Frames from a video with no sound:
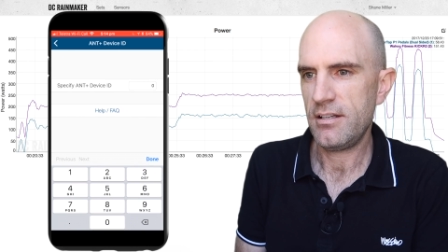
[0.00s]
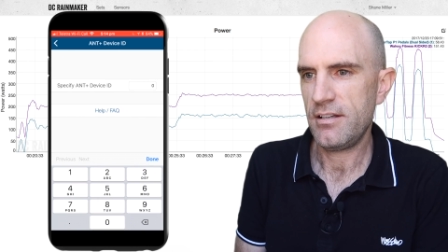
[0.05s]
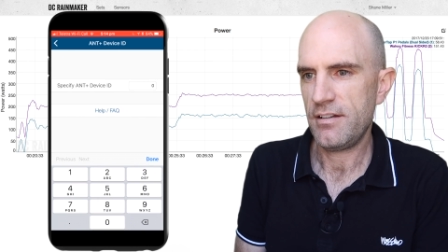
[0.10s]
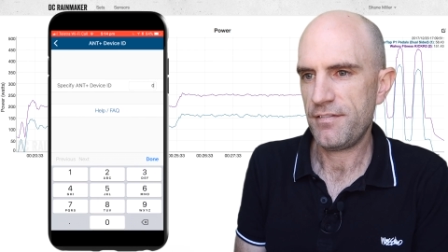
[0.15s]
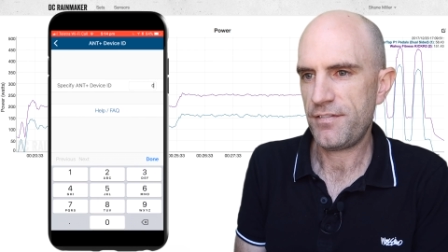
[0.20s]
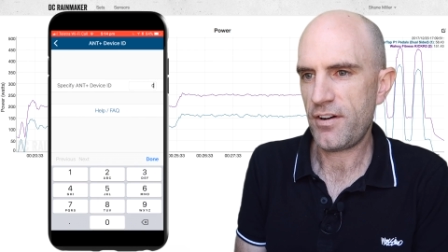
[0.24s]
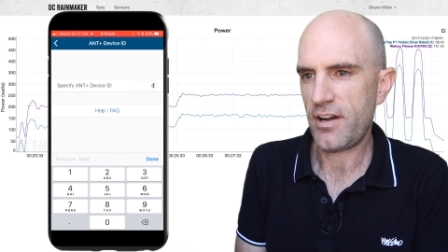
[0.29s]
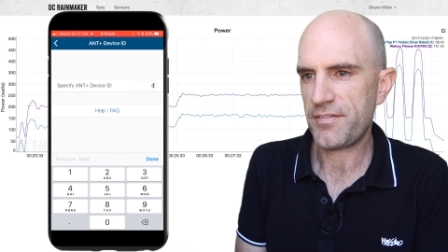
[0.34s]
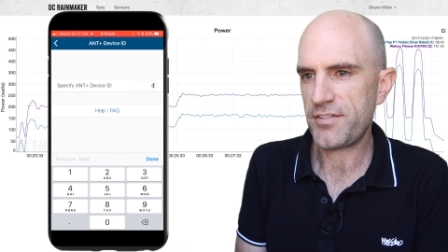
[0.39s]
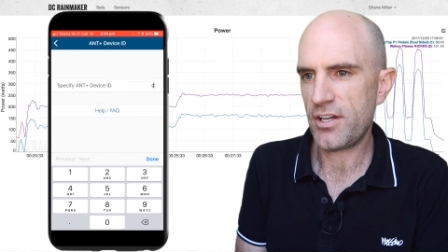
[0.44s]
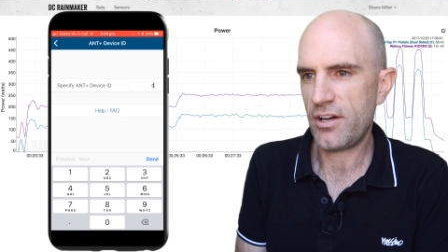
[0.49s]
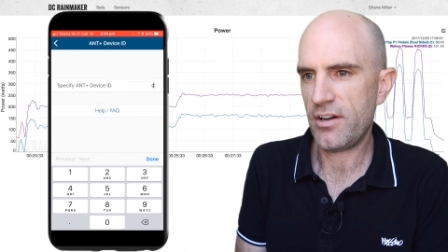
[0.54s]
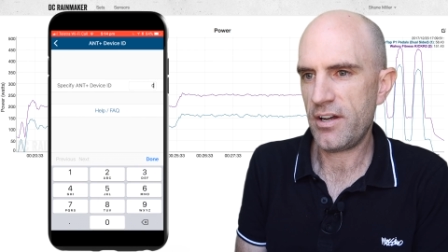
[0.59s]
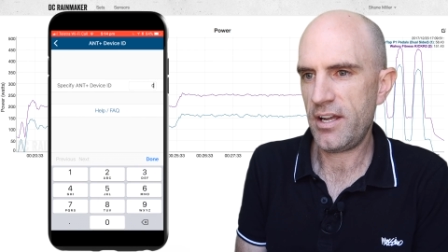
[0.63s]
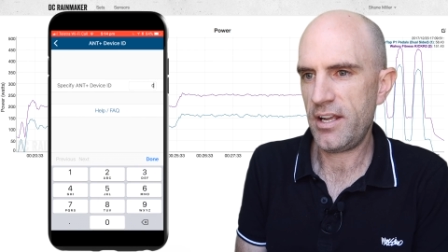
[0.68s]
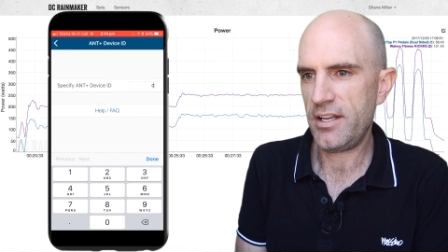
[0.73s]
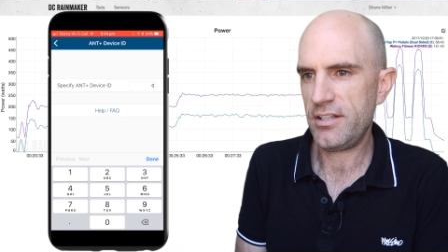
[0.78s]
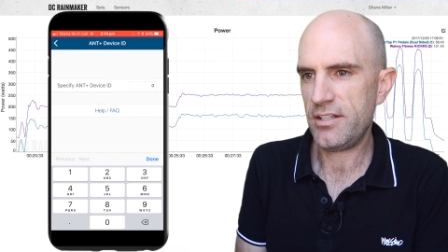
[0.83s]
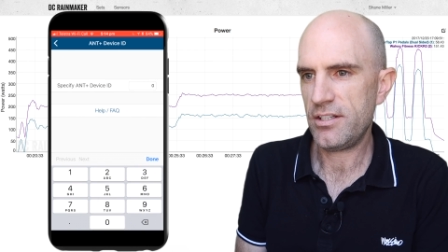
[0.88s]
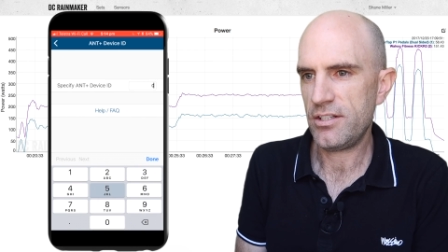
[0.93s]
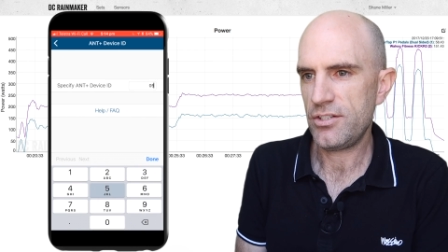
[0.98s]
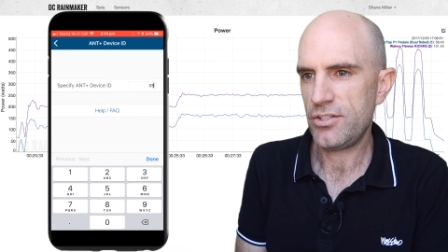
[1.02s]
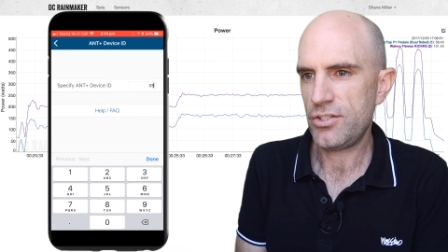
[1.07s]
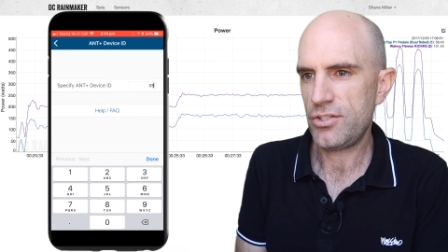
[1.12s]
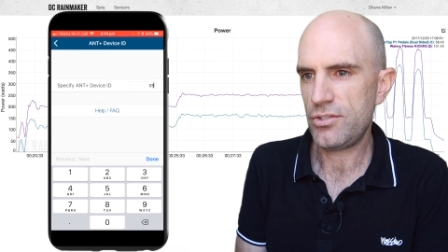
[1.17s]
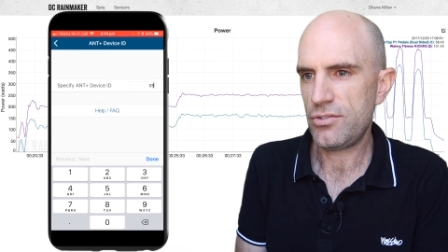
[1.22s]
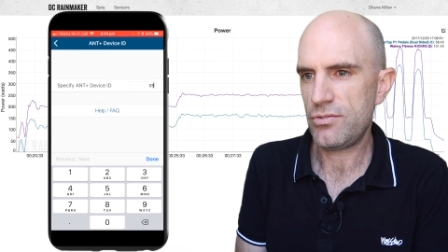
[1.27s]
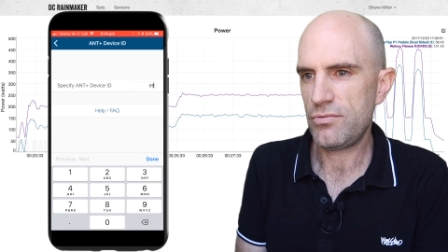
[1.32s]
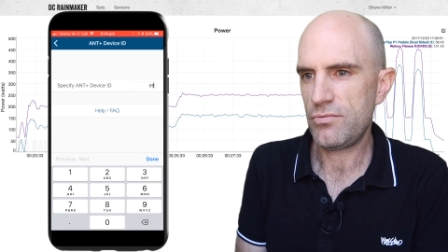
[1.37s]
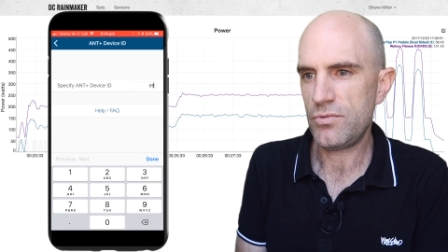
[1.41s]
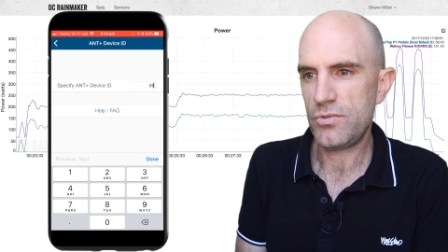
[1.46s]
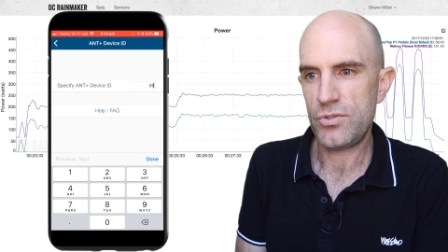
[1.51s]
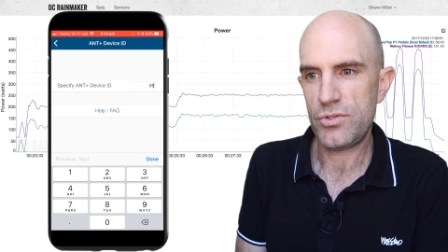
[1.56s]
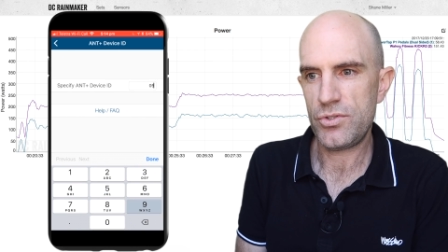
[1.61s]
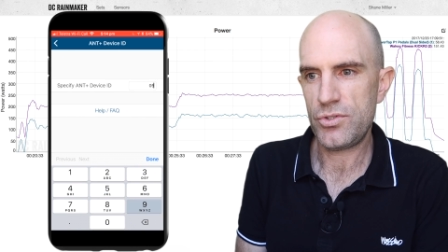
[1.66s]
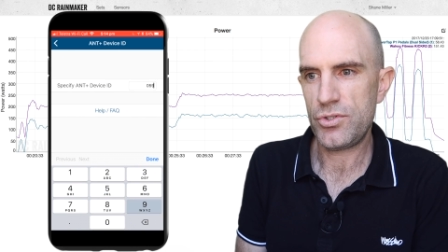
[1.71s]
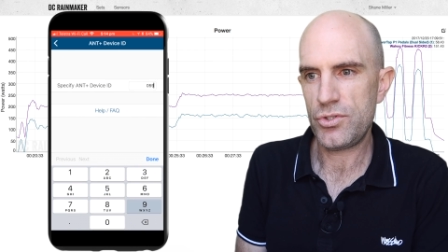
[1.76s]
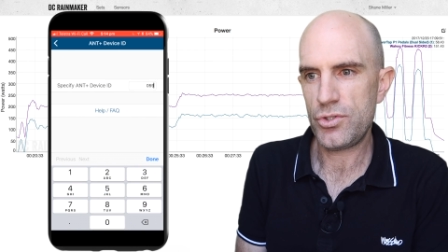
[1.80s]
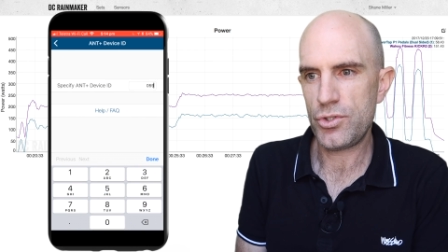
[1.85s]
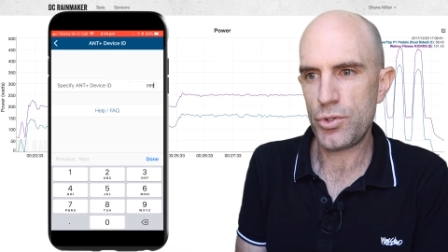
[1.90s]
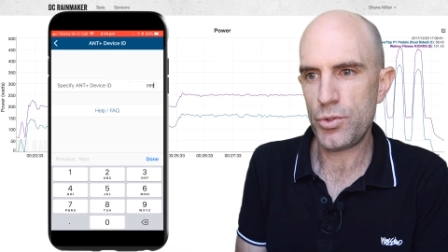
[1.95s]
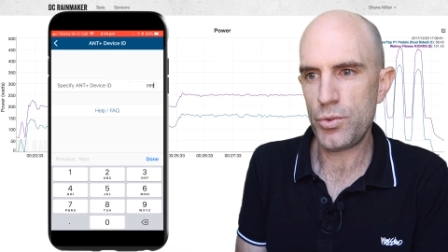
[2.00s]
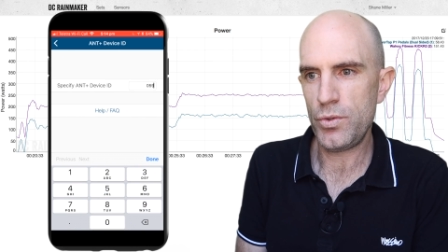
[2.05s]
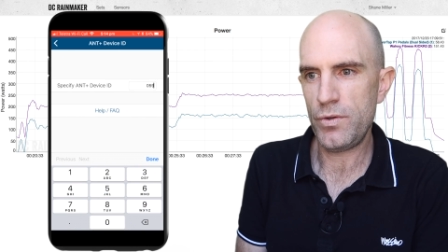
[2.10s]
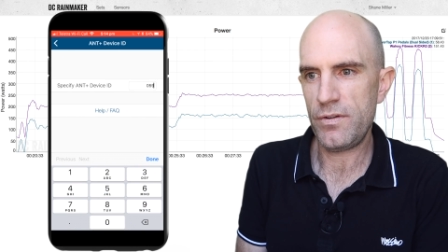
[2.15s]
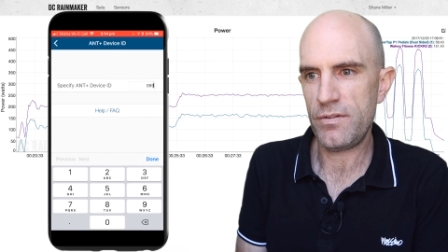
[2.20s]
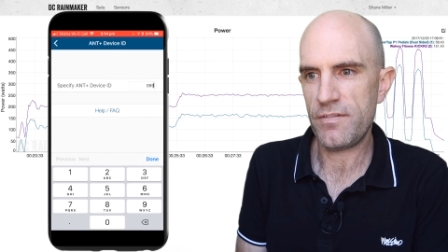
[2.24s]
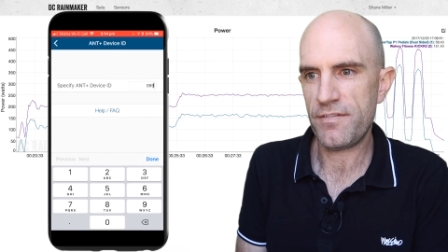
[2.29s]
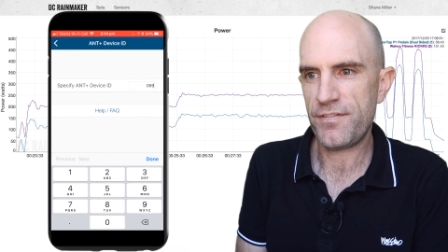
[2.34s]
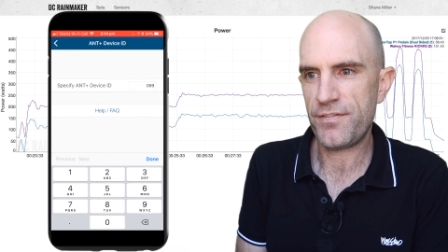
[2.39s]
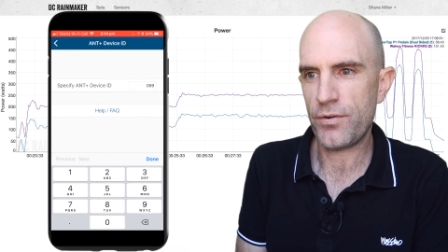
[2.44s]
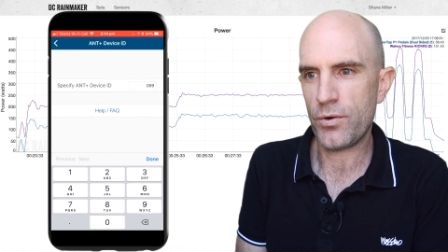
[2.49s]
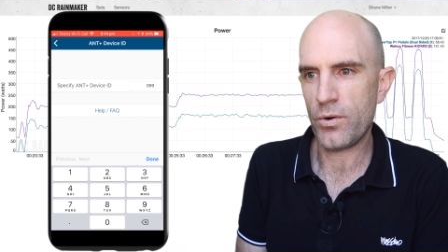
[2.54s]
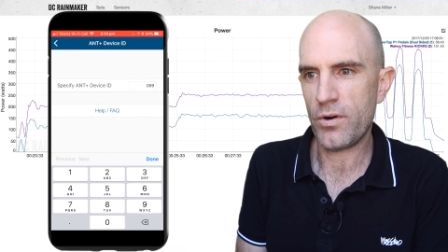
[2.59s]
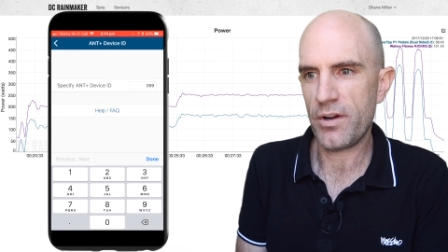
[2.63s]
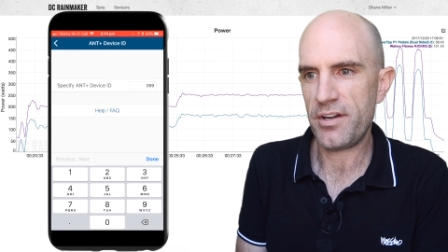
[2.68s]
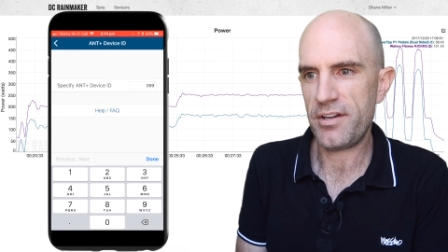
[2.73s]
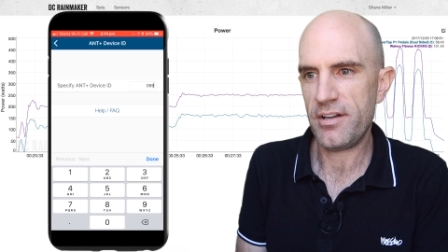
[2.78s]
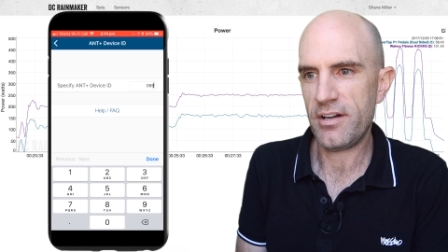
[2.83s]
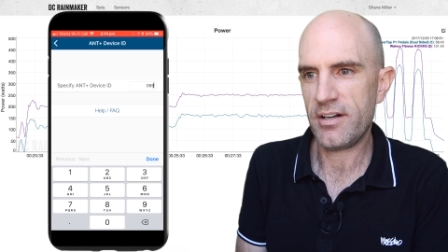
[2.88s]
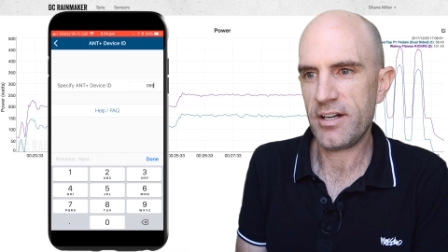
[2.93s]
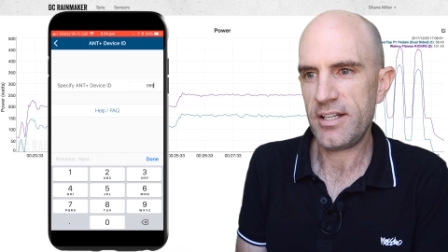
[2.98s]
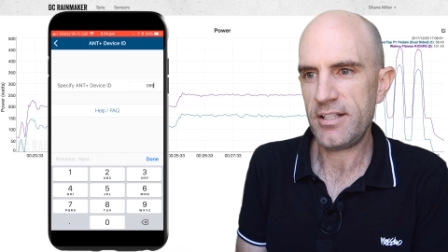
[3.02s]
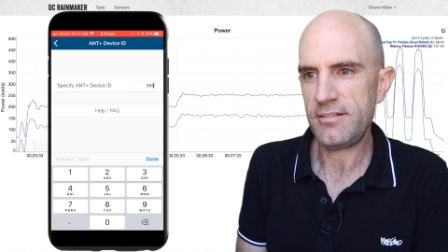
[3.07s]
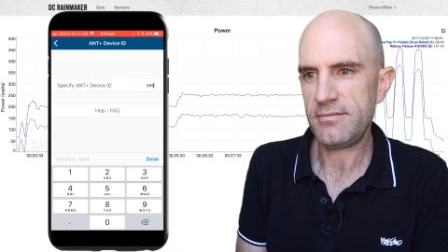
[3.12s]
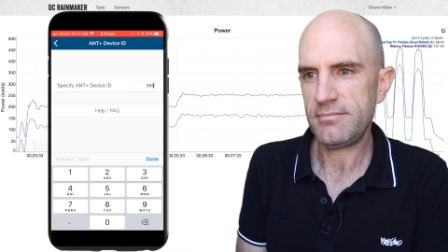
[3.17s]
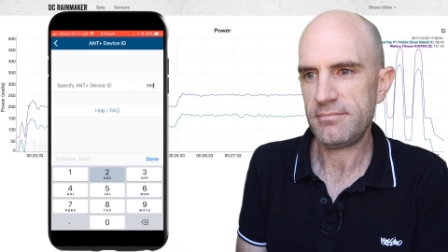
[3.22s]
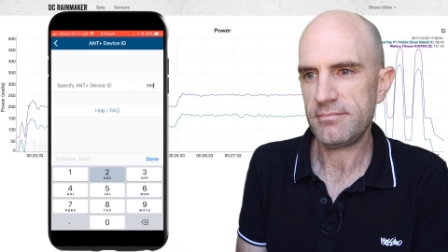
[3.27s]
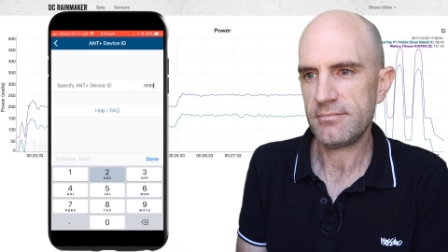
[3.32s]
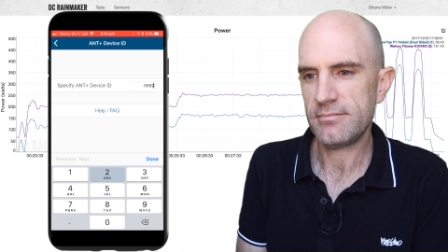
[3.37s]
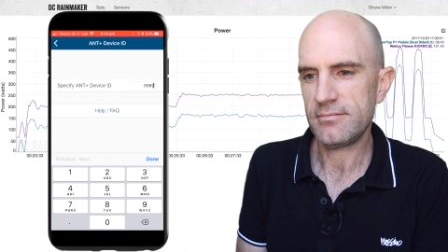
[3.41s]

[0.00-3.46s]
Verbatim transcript: 59249.